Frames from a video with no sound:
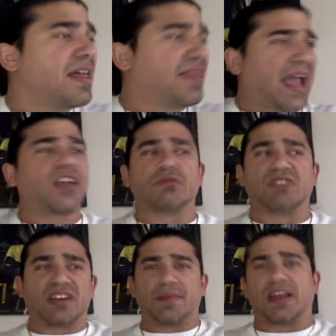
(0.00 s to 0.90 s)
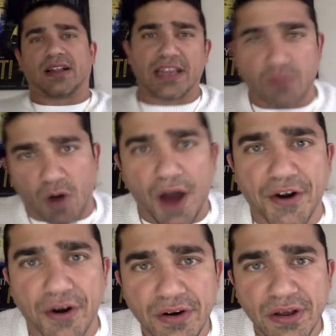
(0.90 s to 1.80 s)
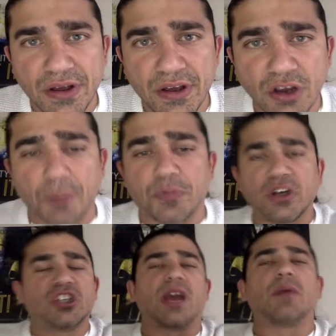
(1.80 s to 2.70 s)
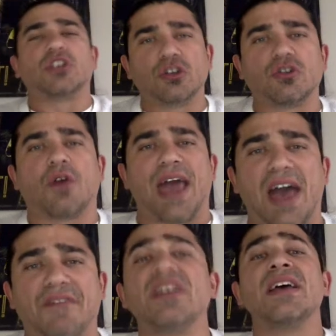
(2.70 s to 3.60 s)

Thank you to give me clean water. Appreciate what you don't have.